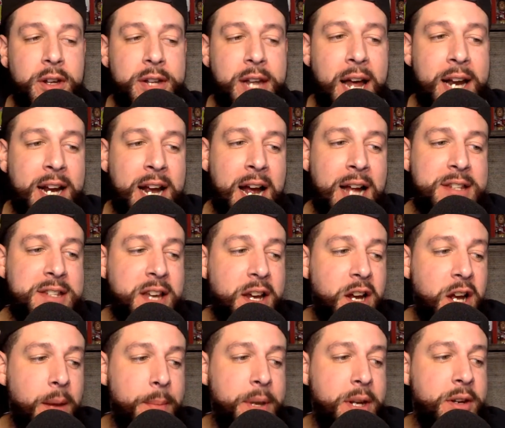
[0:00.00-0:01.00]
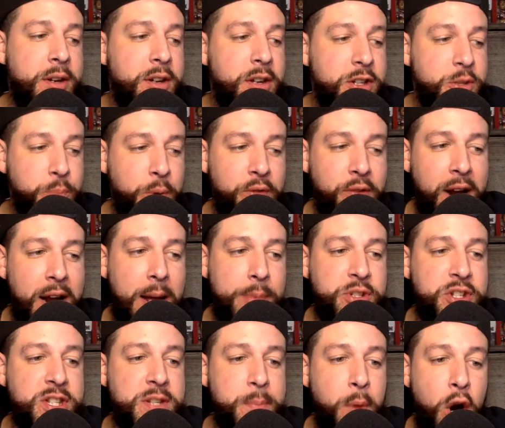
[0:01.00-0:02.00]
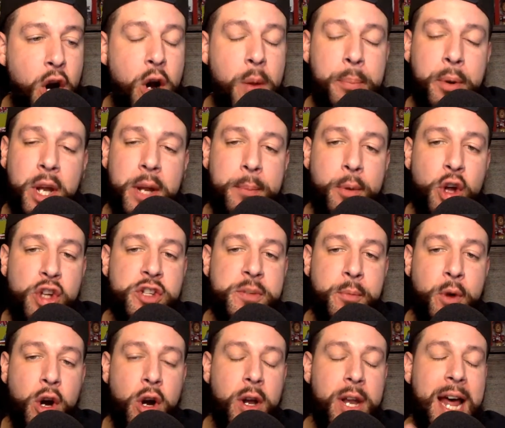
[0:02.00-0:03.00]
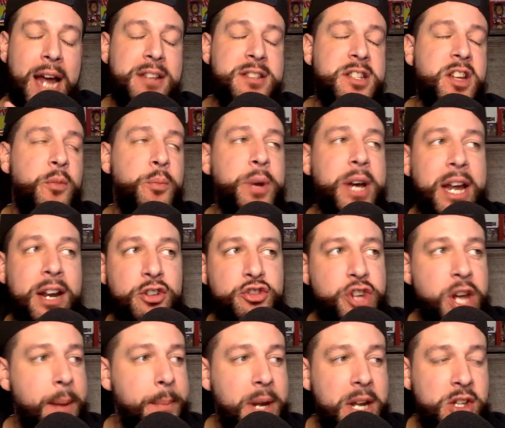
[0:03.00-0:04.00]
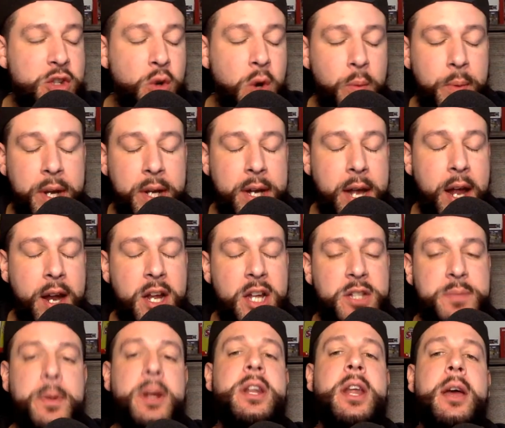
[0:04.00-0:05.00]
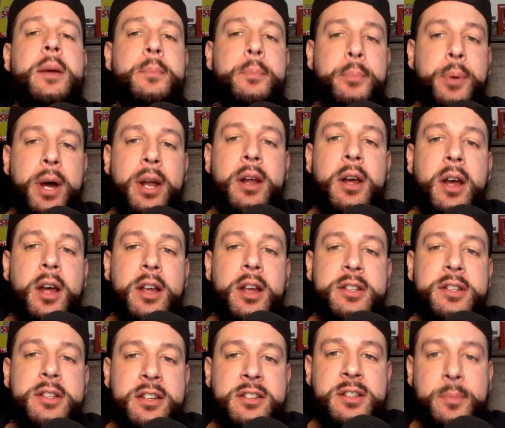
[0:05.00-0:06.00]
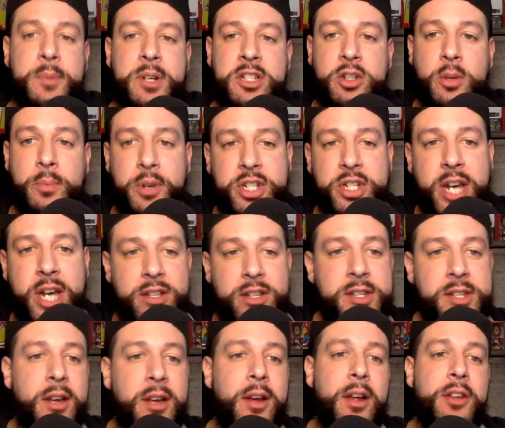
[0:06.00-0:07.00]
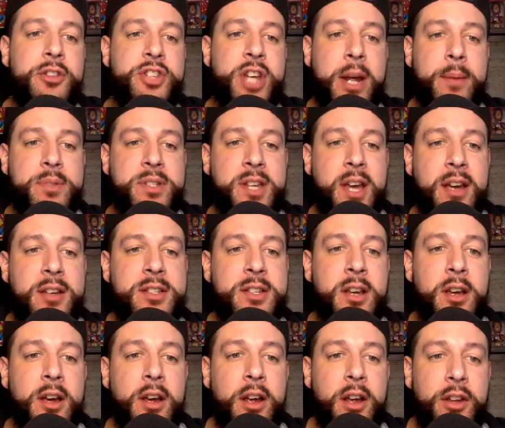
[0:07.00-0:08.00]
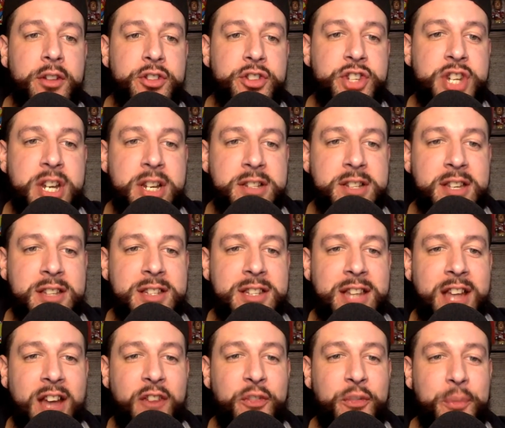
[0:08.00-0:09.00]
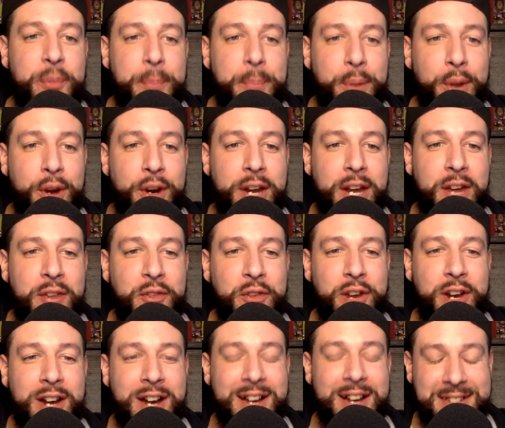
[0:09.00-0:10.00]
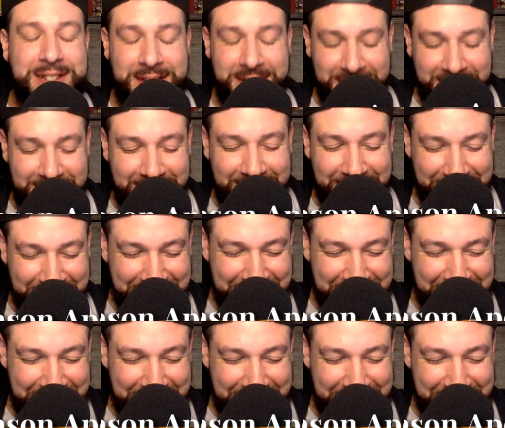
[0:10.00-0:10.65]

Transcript: A lot of content coming. Sprint red option tomorrow, bully ball tomorrow. A lot of stuff. We got to jam it into a week now that it's Monday. But let's get to some of these super chats. James says, Jesus left Purdy for Cousins.